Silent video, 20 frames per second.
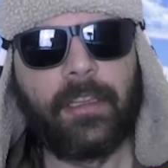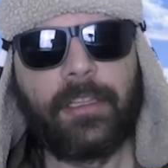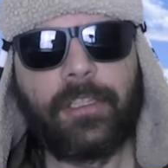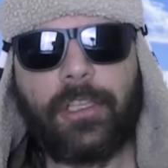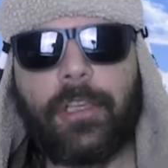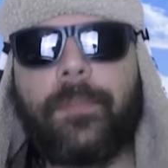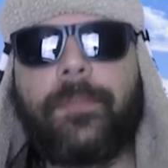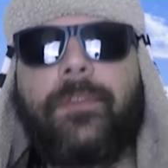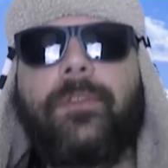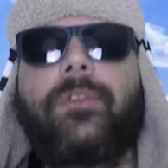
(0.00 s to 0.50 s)

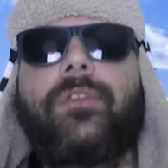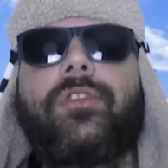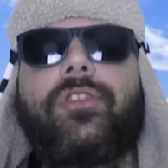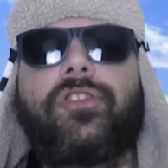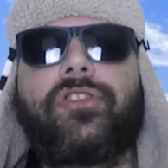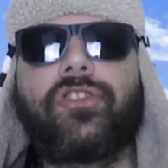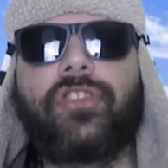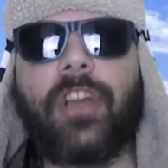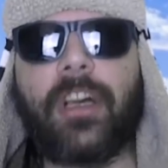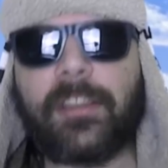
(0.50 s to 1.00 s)
You've
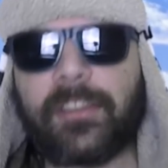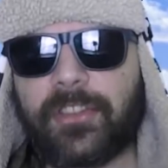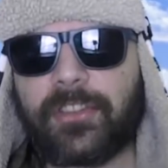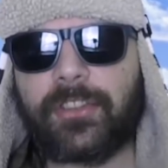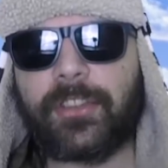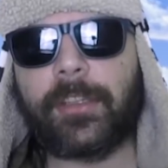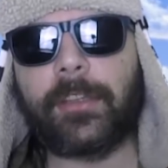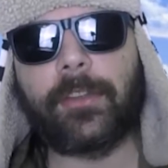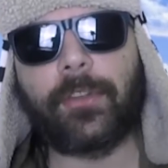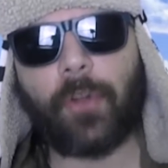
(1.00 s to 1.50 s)

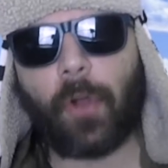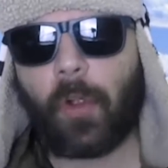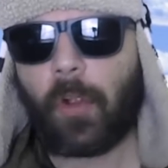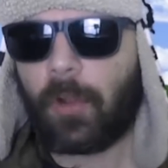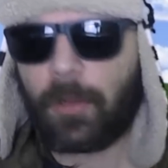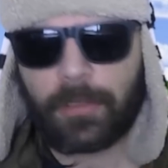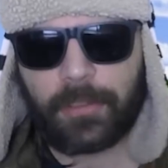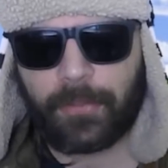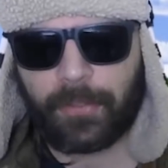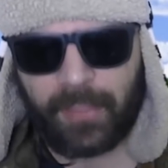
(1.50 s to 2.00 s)
just
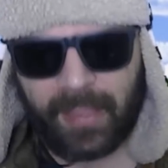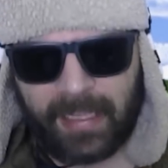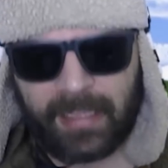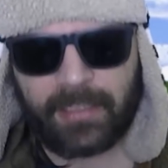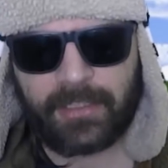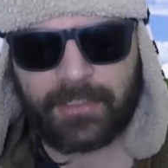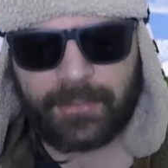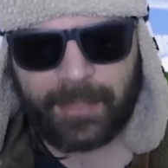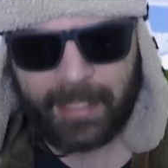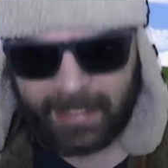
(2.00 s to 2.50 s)
called
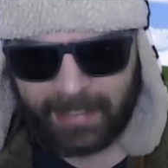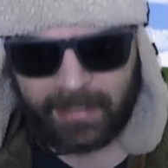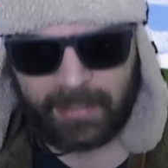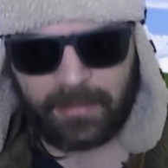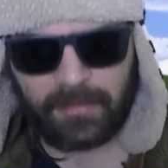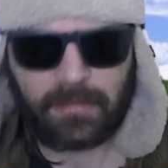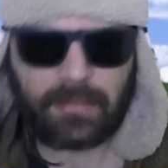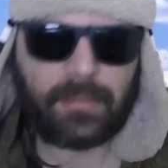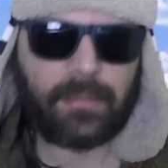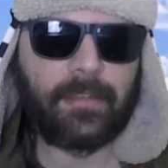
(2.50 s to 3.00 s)
things
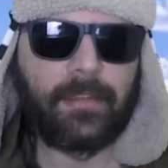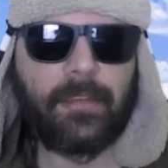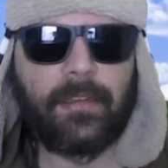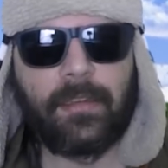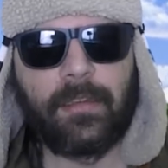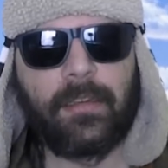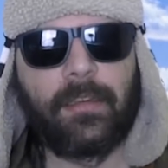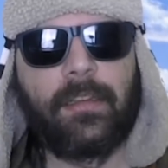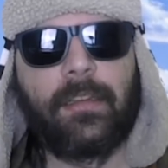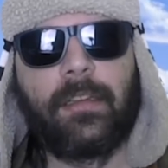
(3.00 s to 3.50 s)
things.
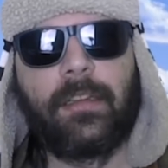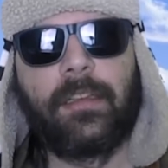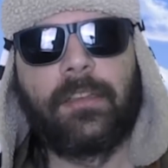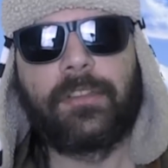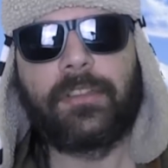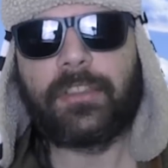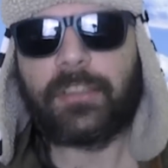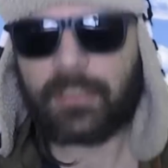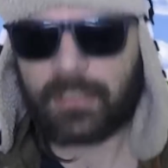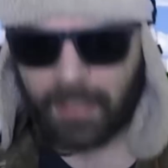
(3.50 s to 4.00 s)

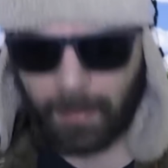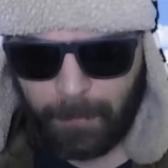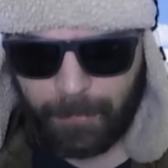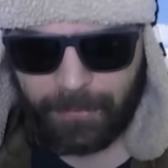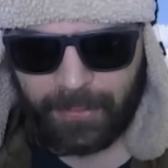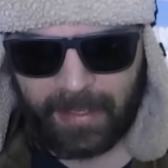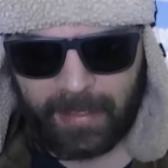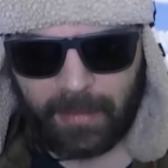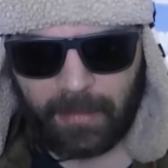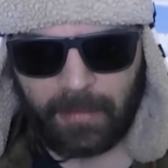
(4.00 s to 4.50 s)

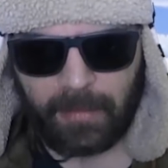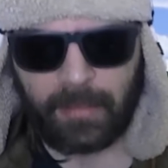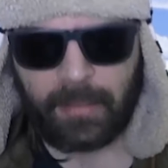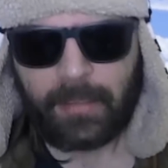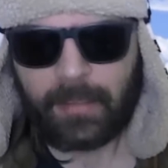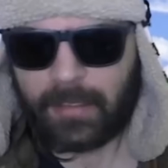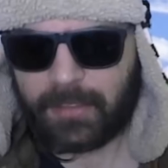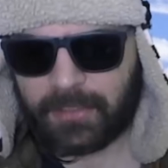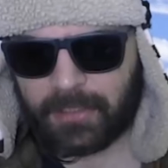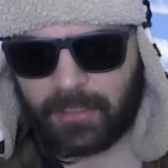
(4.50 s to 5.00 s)
Something
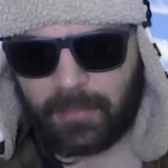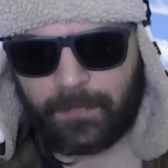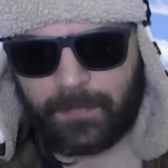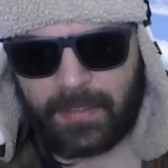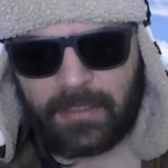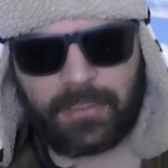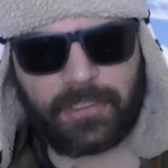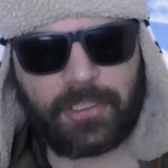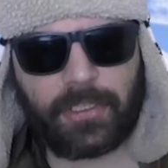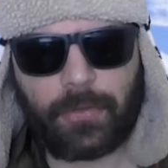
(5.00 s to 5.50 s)
has
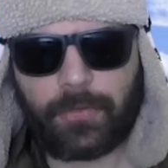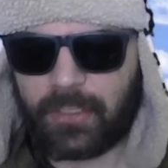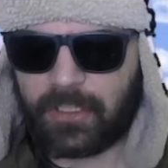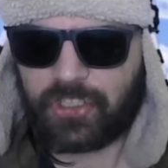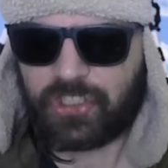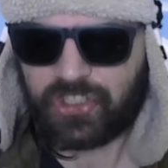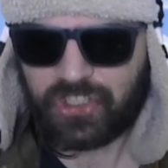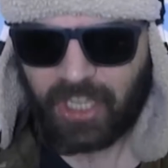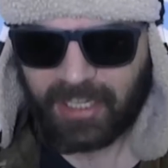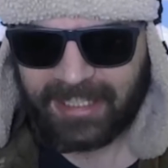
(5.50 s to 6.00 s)
convinced you that
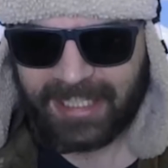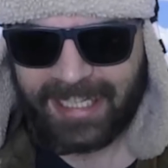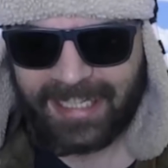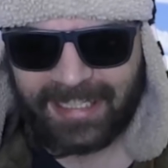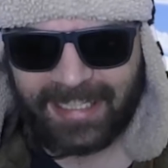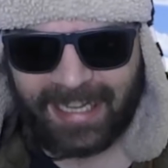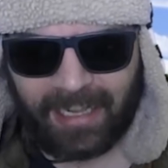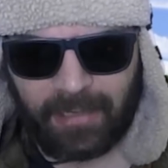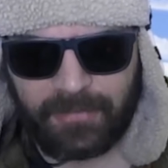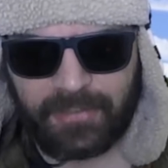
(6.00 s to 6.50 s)
shutting
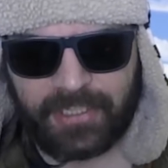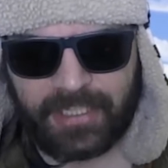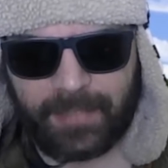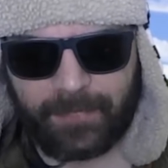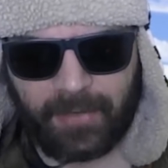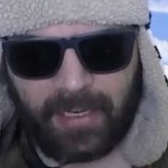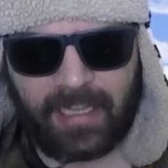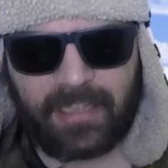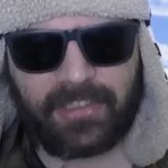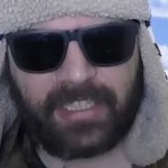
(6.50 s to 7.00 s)
down
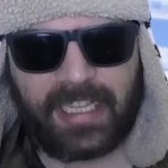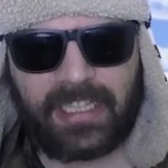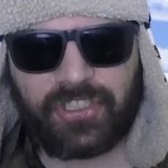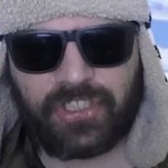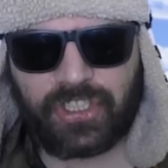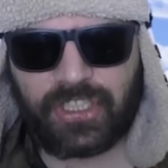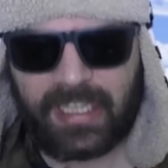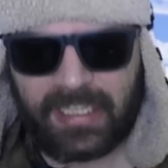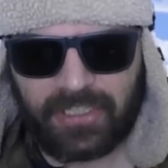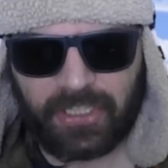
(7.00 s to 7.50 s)

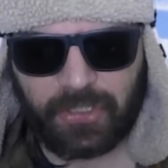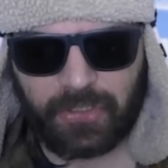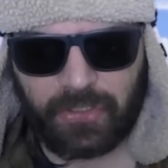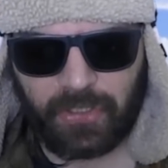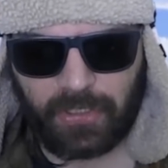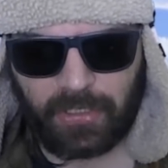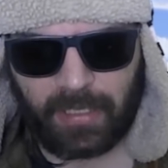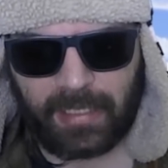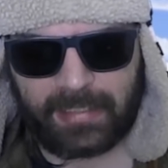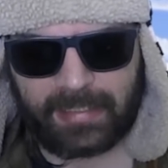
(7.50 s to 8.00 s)
civilization is a
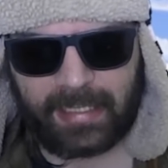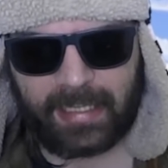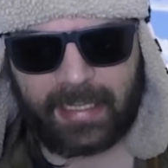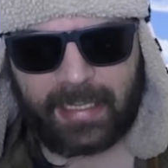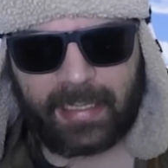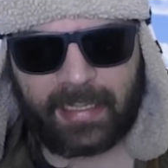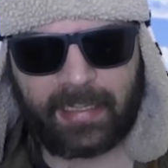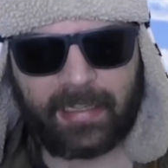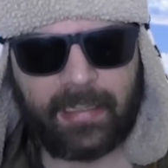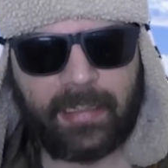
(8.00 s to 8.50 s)
good idea.